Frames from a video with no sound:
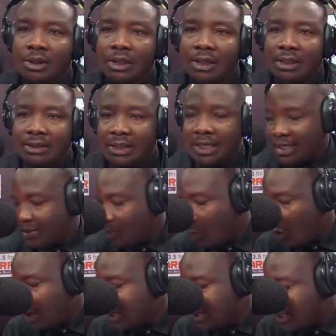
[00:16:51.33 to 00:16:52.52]
That is, that is
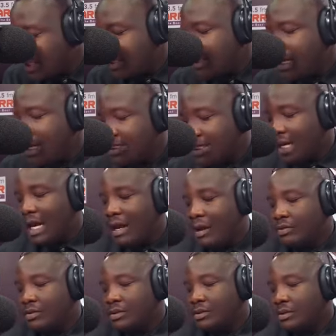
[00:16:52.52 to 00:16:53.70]
more than six years
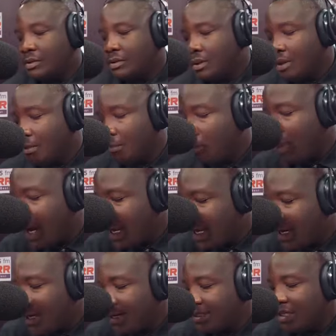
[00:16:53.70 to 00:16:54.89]
allowed by
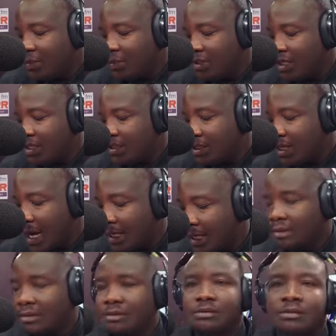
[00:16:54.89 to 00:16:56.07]
Ghana's Limitation out Act. Out
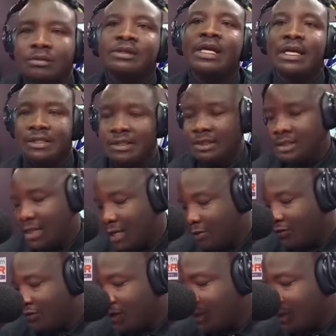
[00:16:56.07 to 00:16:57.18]
of time. Yes, so, out moment, of time.